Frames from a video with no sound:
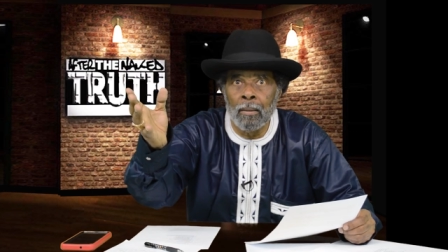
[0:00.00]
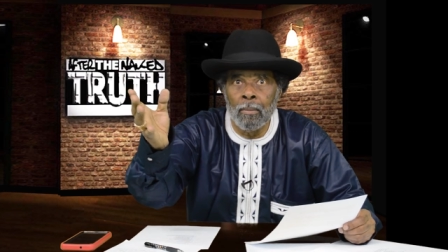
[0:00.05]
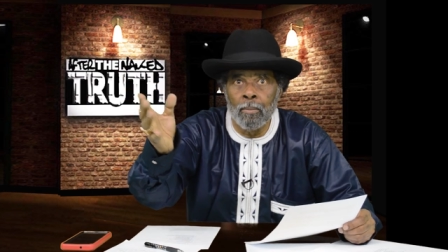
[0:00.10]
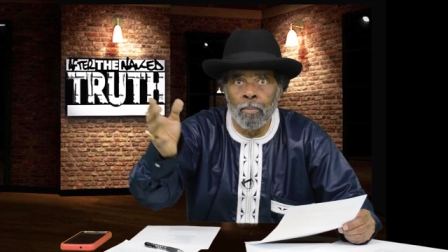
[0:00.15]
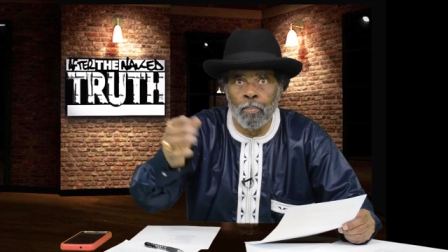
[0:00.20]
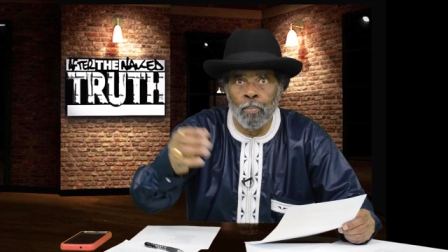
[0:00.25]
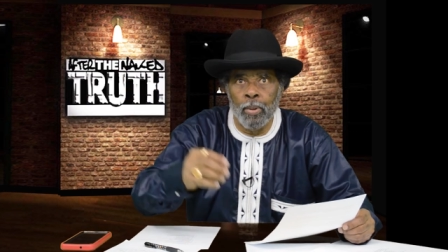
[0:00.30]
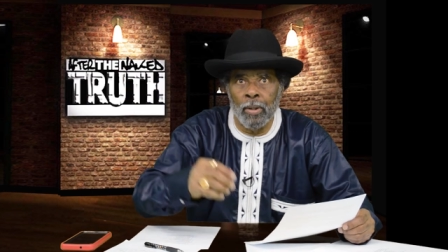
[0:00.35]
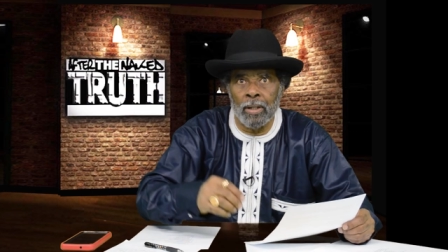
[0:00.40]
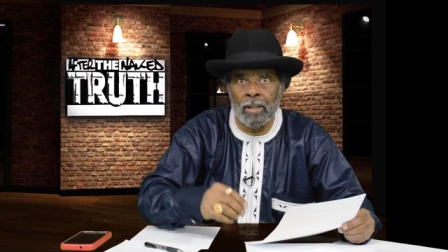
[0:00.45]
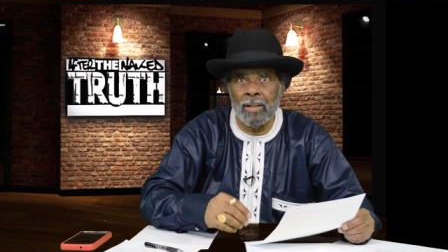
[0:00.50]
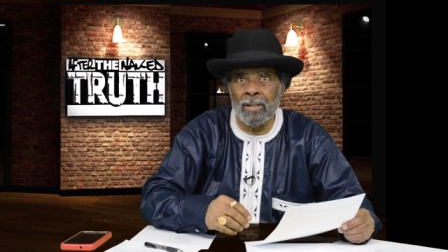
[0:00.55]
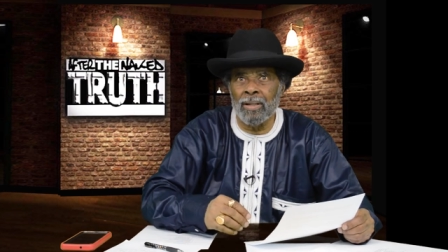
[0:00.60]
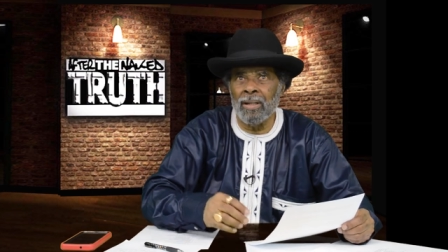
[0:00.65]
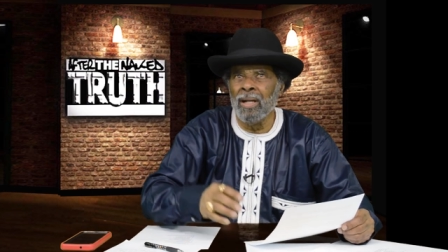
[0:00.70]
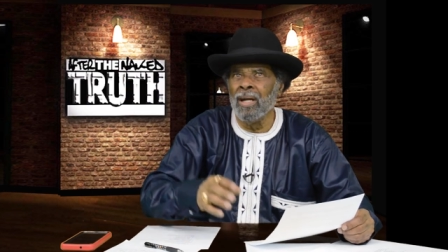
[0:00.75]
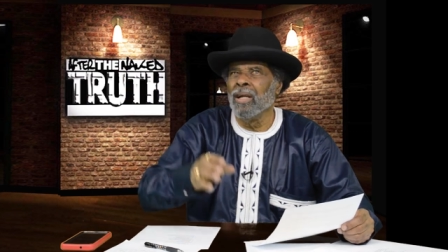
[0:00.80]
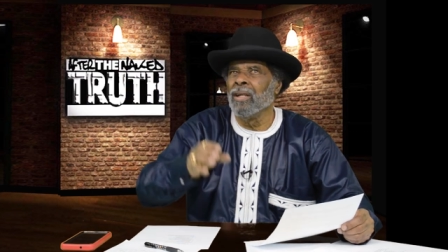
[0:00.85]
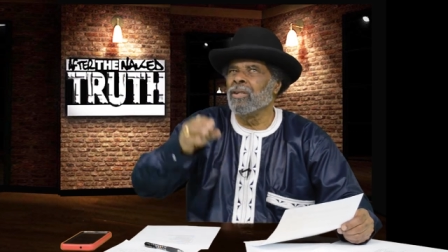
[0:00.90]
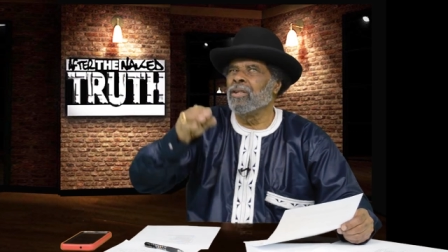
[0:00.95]

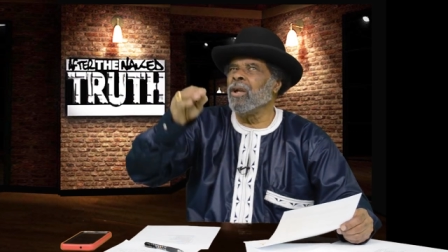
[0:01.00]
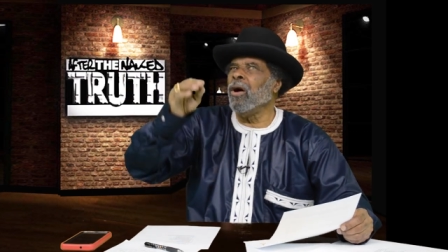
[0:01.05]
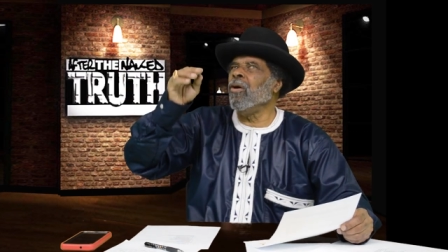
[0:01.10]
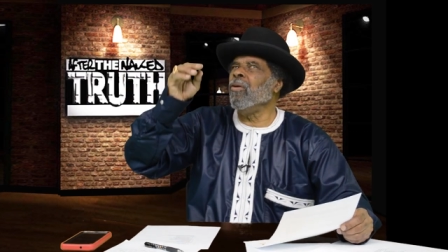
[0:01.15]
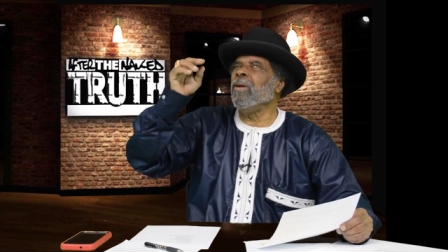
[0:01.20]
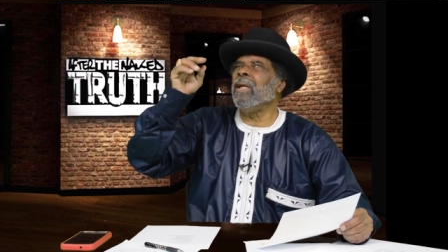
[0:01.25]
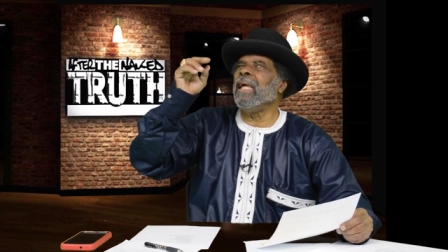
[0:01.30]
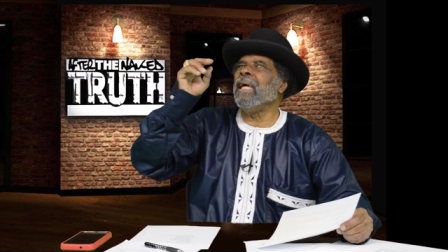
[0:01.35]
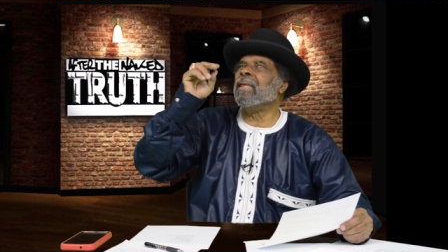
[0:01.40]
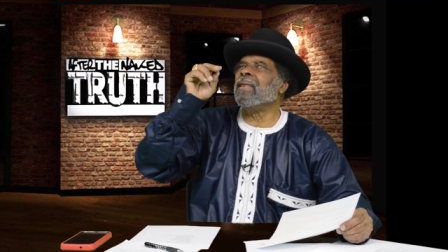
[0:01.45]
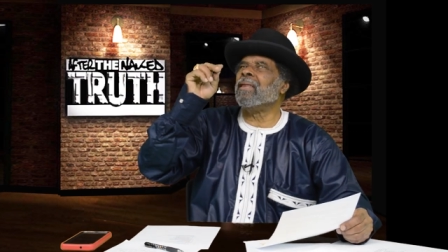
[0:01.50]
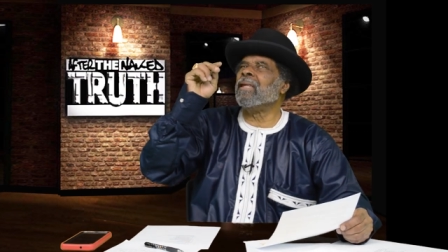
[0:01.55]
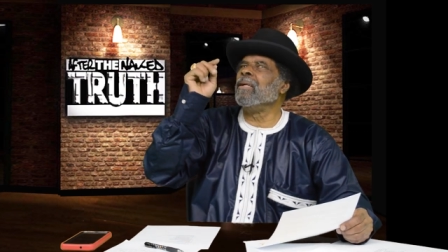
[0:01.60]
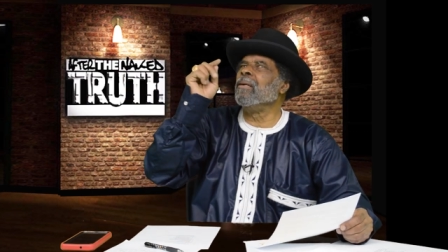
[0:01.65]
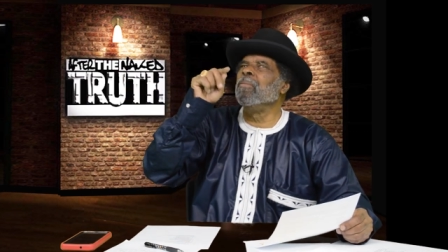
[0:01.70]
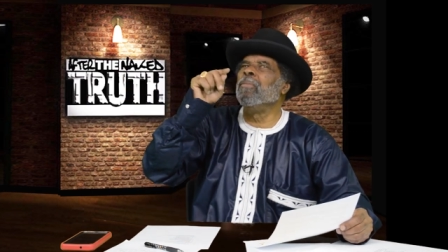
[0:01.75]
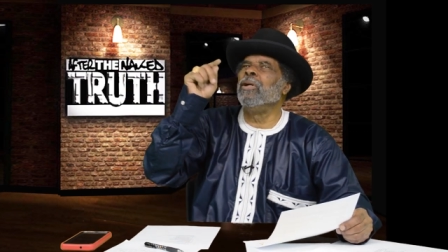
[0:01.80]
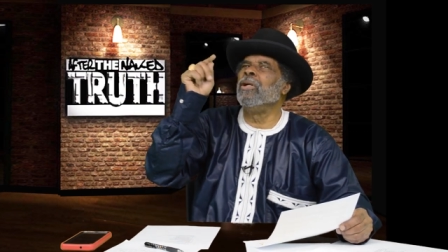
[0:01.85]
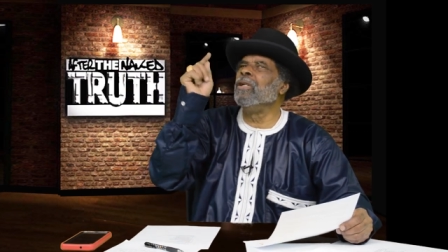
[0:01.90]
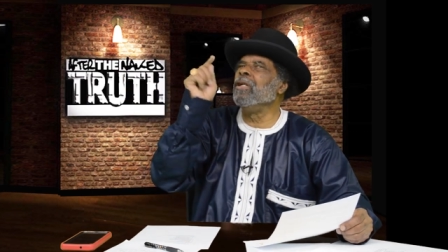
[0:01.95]
Booker, don't let
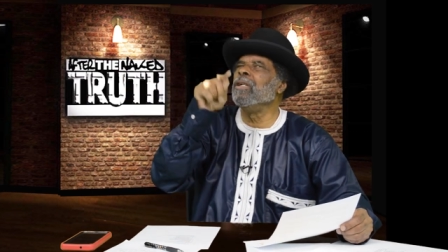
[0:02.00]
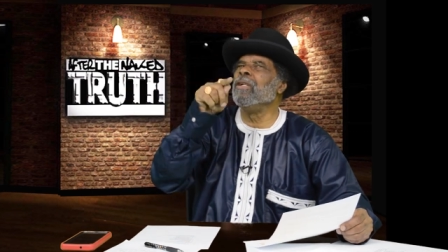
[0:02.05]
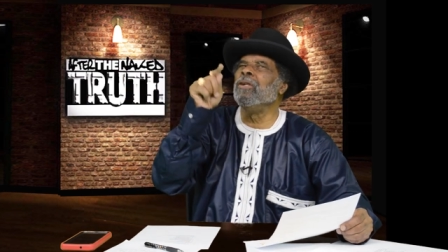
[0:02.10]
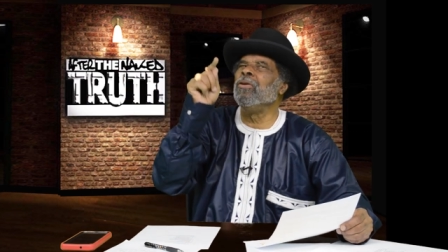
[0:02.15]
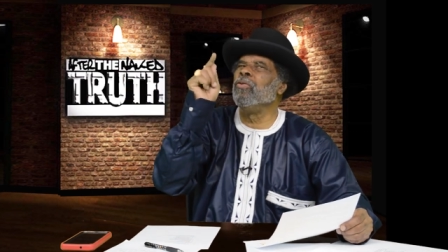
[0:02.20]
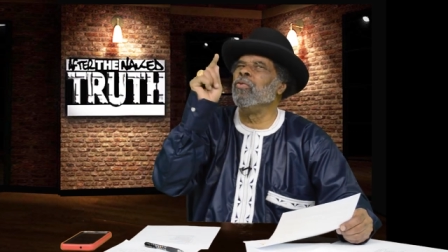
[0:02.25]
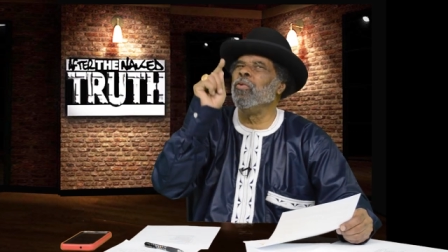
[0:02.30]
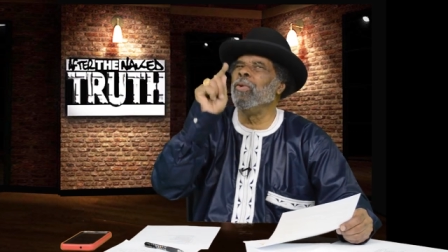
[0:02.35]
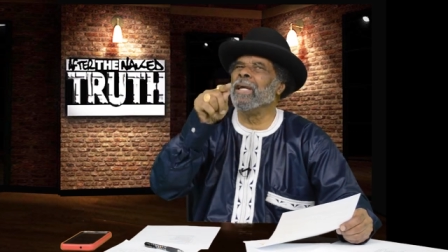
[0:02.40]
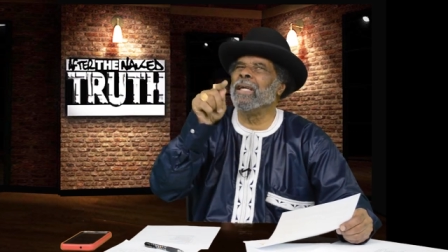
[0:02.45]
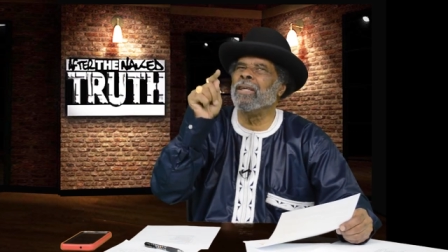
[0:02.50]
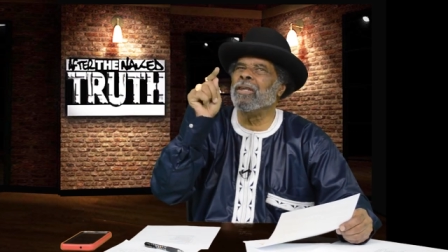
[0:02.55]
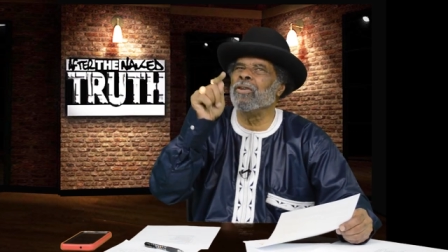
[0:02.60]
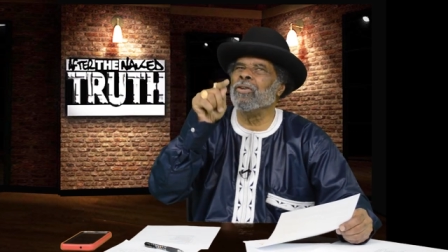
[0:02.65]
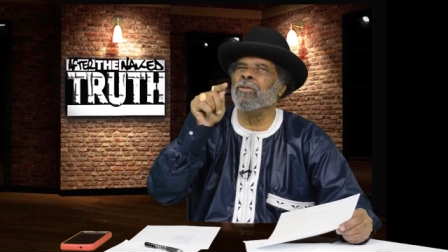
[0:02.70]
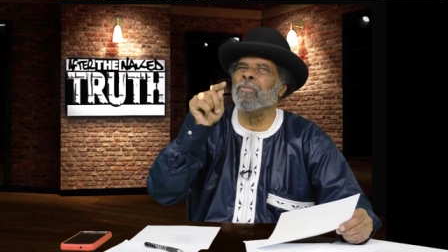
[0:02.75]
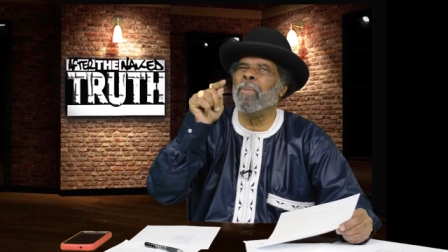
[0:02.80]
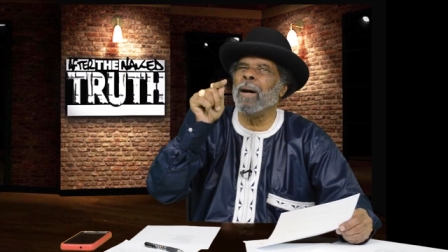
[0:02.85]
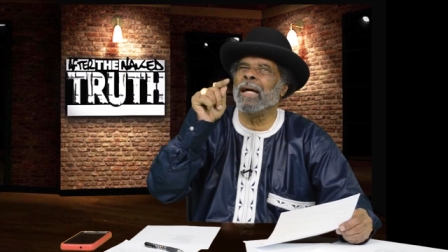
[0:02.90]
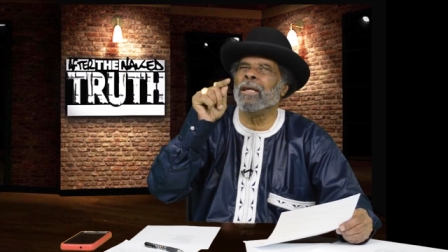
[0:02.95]
them hoodwink
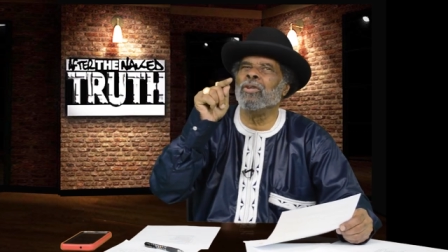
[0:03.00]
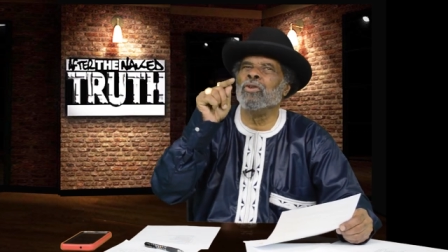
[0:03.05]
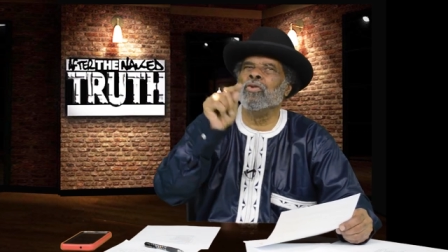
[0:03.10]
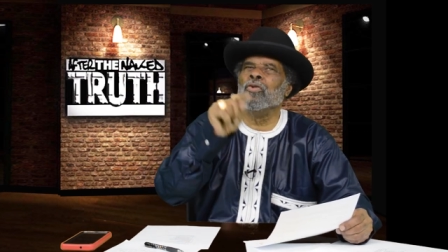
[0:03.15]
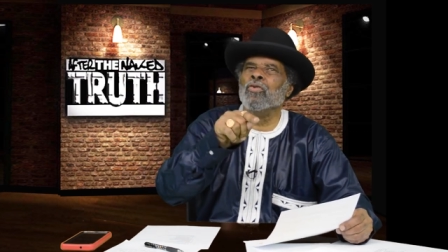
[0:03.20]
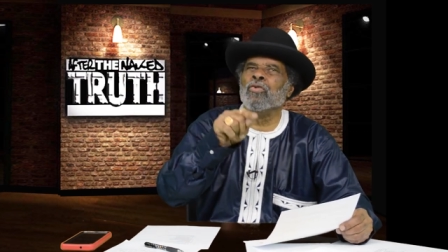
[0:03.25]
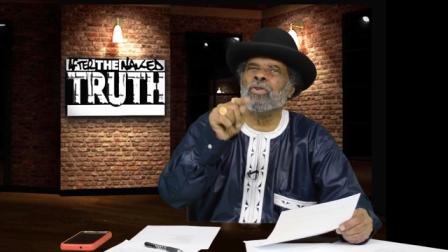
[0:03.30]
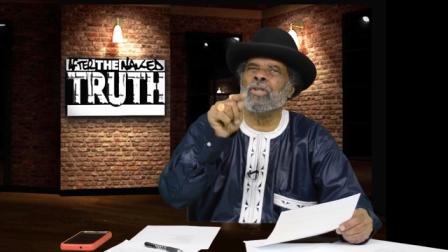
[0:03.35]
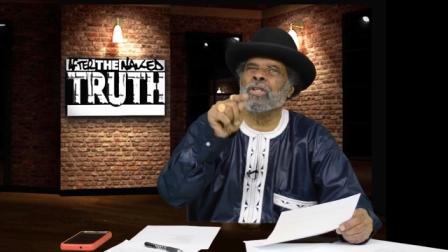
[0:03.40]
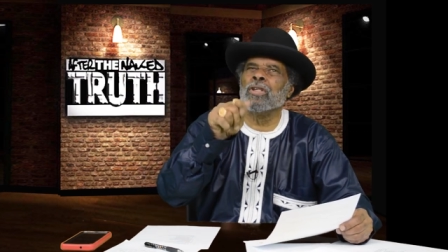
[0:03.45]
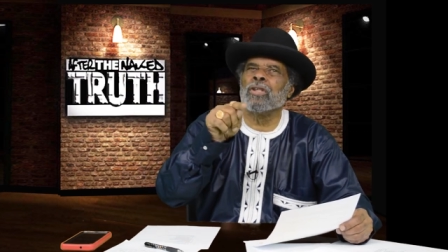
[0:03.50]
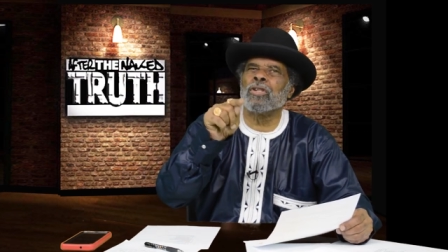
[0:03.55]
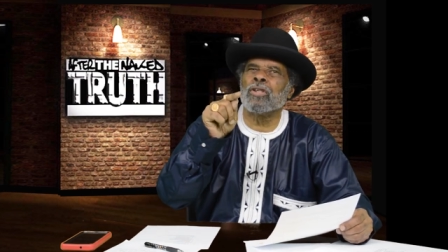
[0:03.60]
you by using the